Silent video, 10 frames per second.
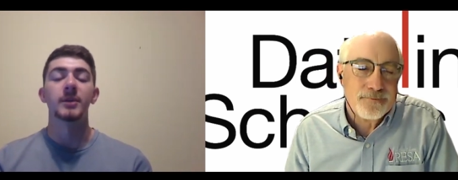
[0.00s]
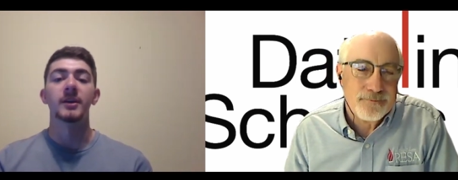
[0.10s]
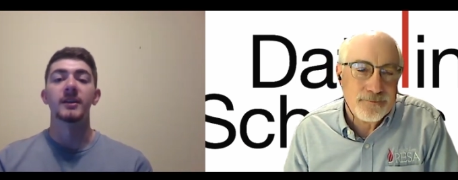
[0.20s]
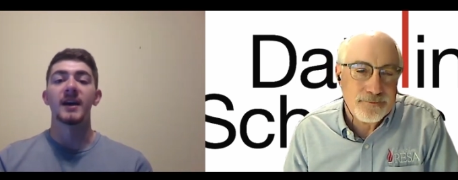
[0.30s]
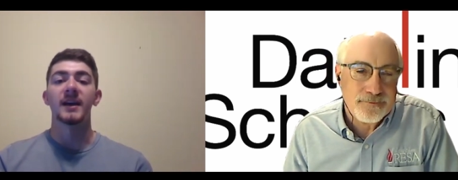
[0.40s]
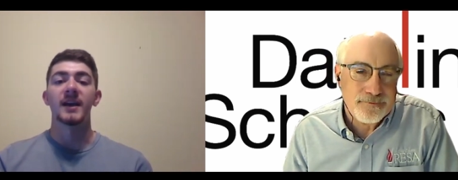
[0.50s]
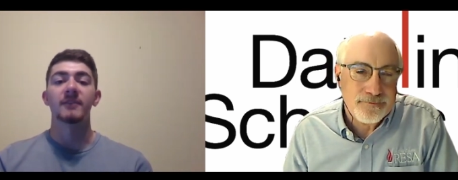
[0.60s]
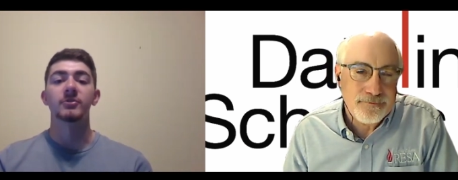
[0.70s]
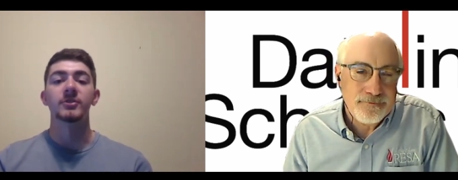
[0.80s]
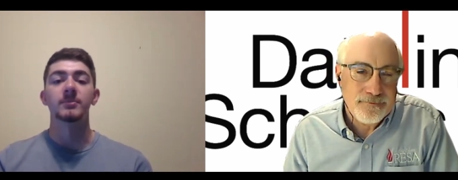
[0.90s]
Speaker 1: but I
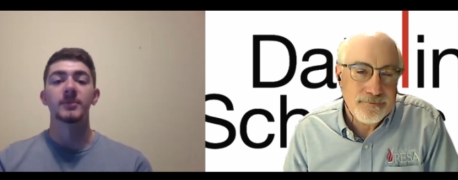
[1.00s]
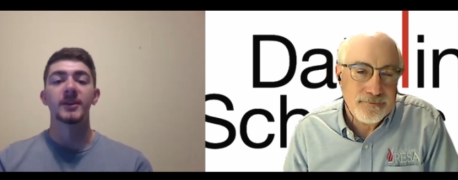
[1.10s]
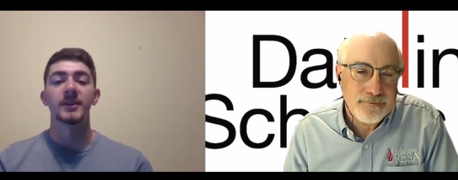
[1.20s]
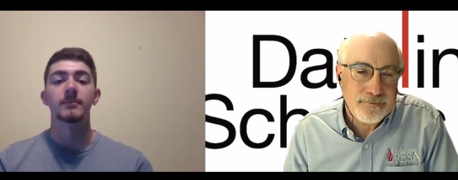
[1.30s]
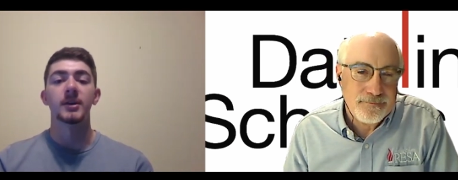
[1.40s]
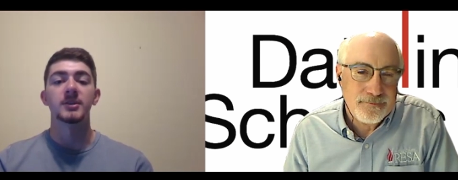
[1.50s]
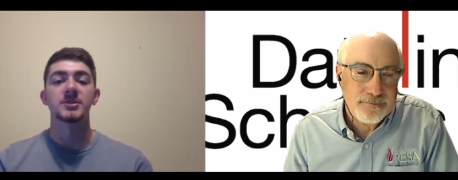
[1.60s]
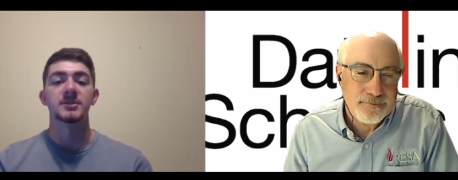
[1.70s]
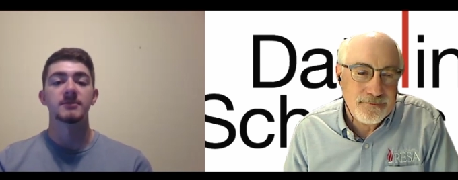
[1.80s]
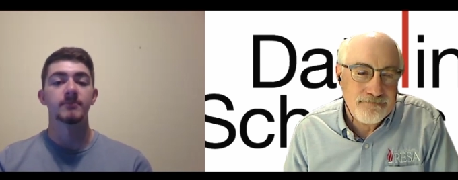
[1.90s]
haven't really planned
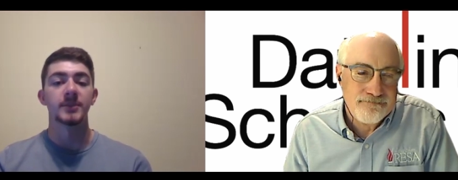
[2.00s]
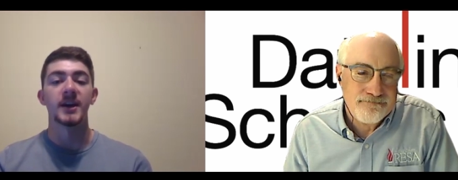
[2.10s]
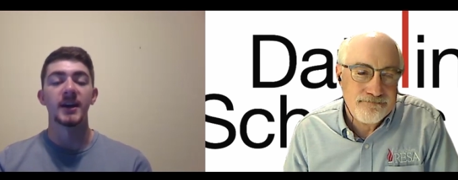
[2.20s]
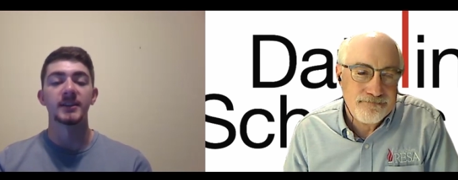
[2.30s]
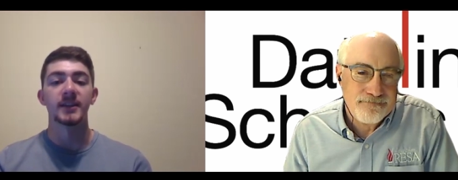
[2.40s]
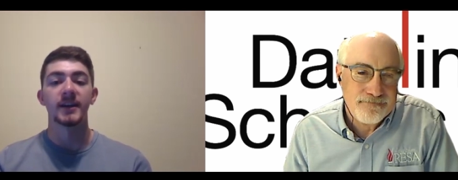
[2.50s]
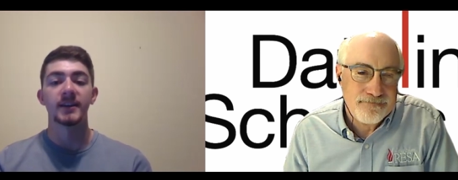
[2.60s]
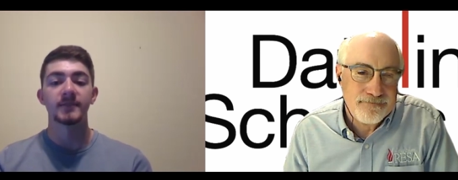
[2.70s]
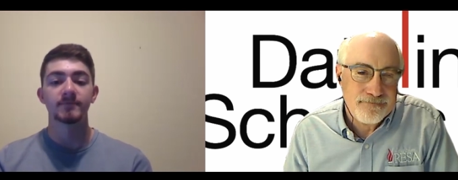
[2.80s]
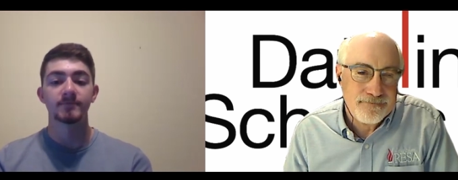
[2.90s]
much beyond
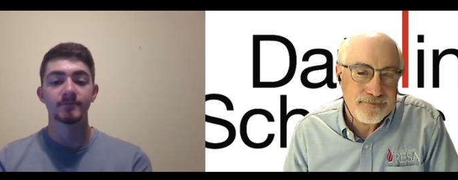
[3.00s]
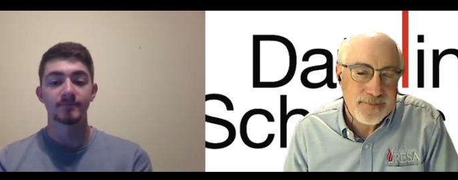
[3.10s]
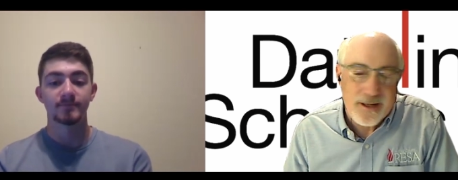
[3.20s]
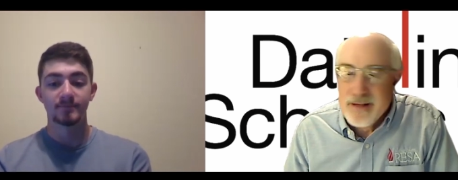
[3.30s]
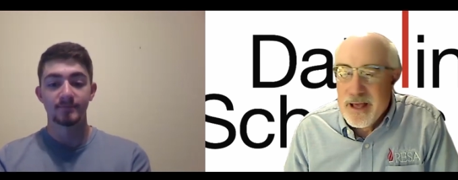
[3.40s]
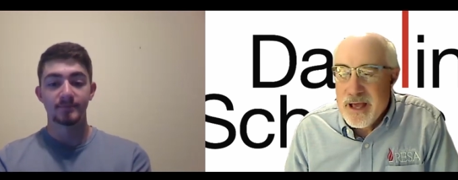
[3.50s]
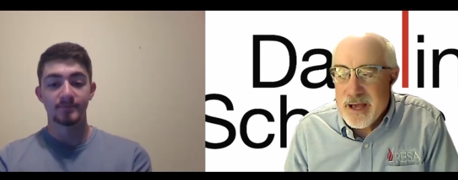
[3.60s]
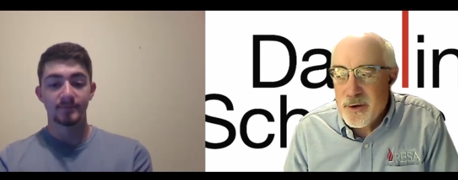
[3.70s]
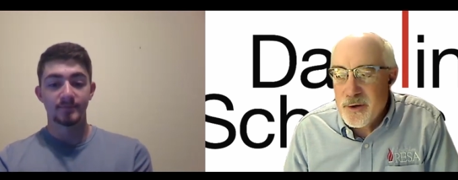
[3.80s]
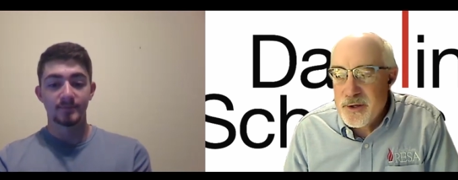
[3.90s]
that.
Speaker 2: Okay.
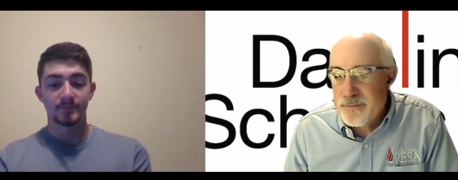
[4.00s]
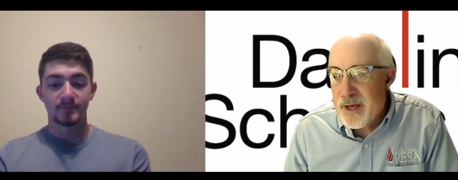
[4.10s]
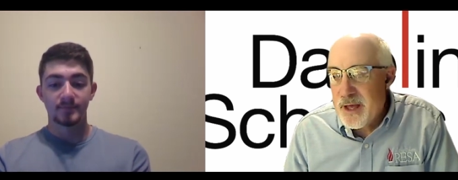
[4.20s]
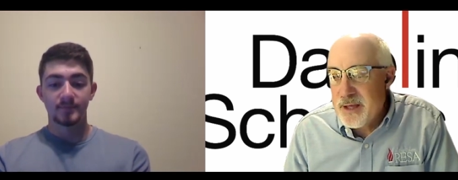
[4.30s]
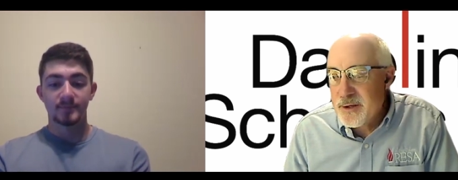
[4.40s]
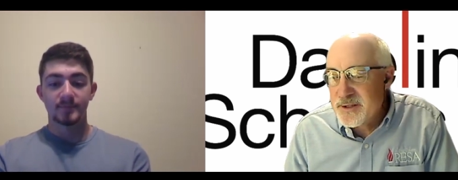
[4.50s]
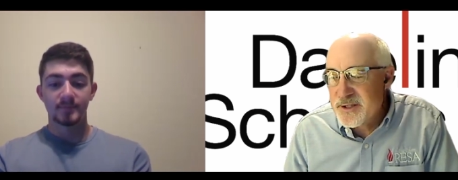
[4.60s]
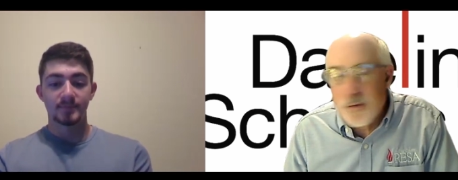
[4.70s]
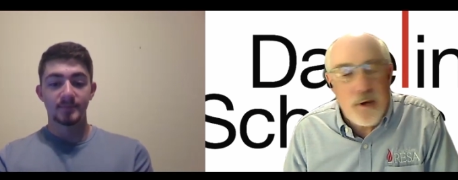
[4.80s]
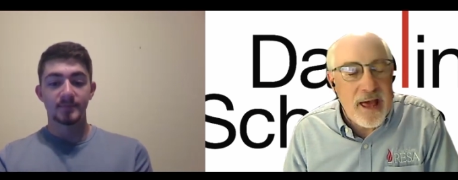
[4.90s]
I know you about you're a
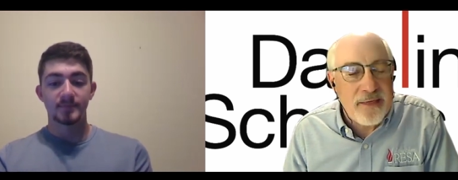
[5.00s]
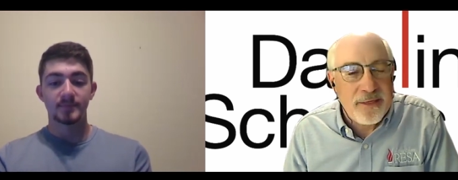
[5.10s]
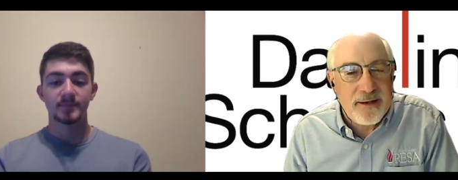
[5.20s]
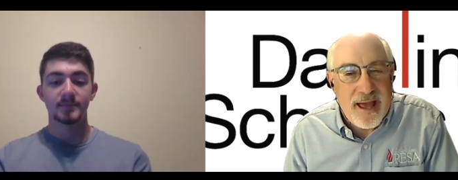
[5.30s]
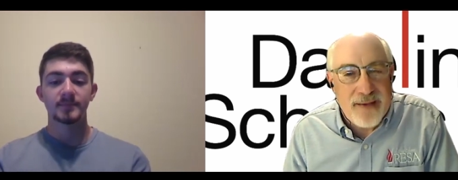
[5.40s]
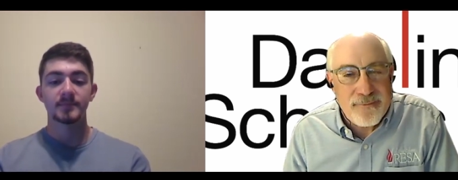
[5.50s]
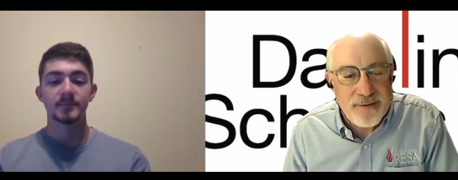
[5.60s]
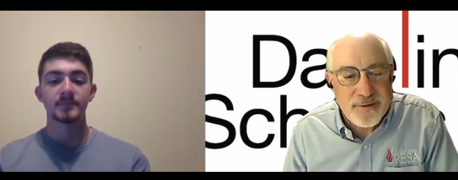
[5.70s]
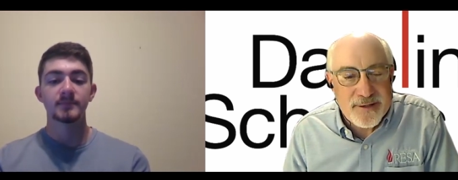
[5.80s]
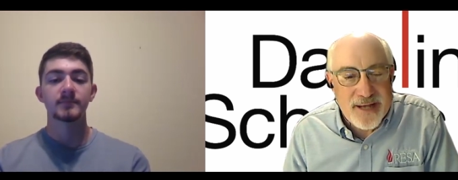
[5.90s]
student athlete at
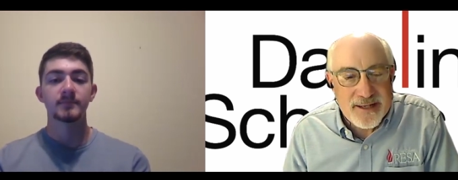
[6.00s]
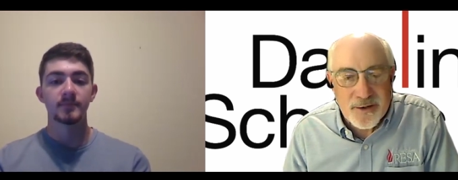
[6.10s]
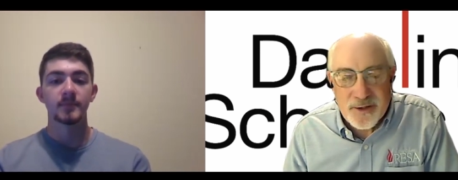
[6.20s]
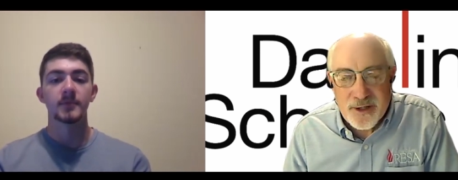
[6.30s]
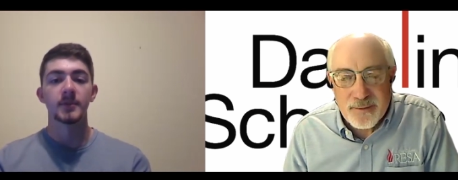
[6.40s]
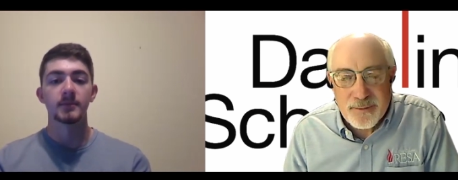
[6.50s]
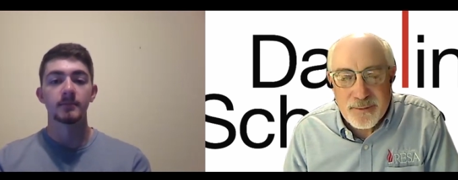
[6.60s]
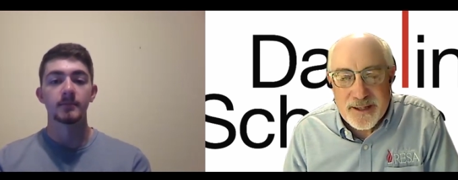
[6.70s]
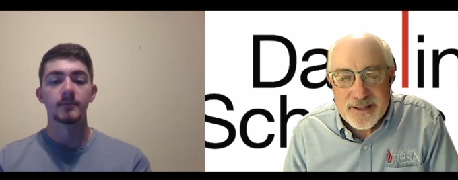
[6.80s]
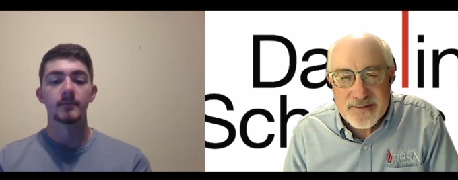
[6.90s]
Memphis High School. You're going to yep.
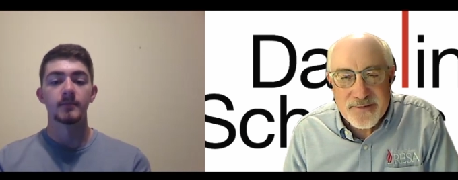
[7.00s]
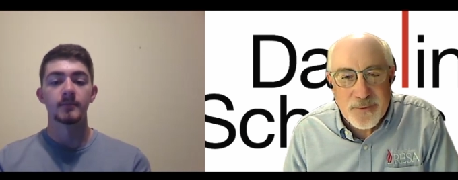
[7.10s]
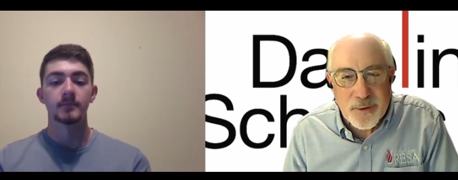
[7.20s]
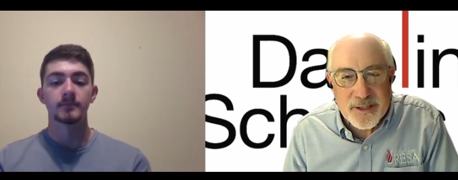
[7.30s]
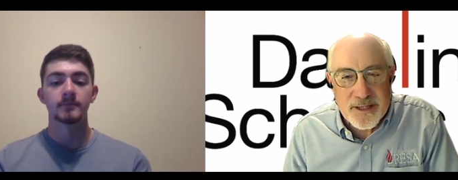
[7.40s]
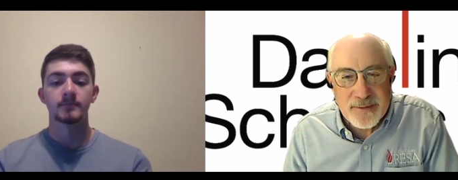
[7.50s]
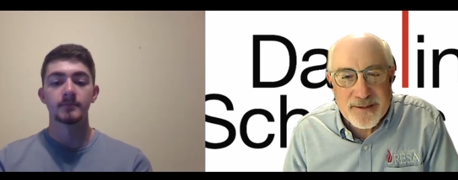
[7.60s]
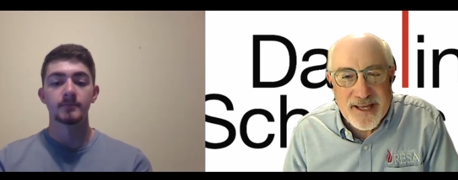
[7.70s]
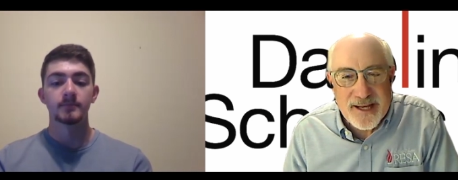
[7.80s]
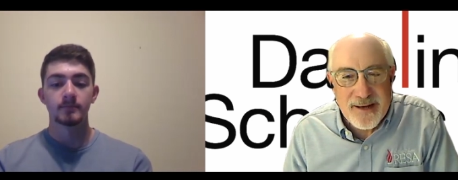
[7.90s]
be playing some sports up
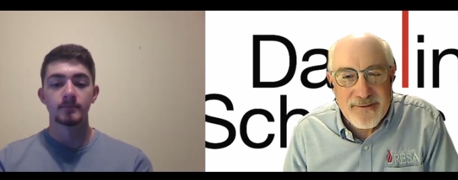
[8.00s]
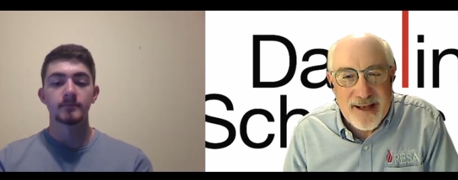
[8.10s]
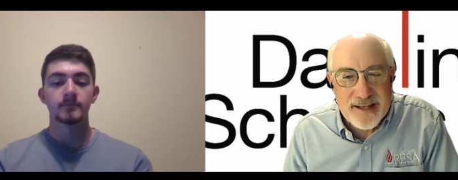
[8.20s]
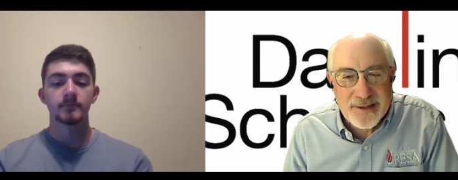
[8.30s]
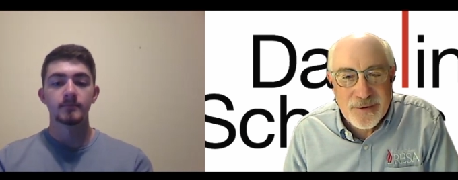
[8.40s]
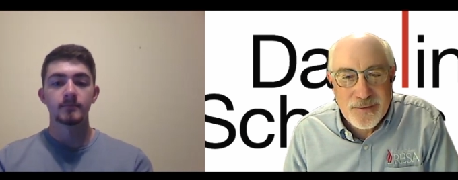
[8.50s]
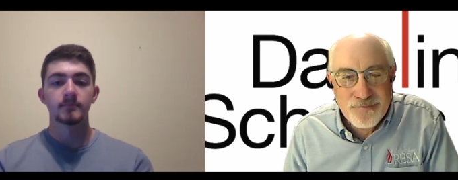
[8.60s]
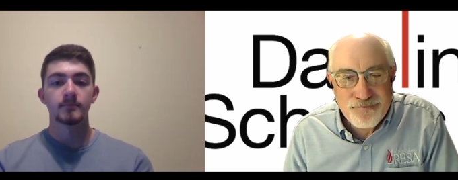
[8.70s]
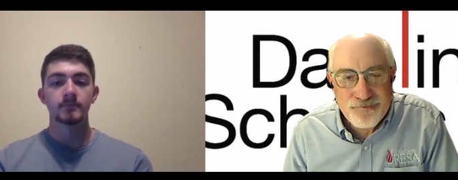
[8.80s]
at Saginaw Valley too.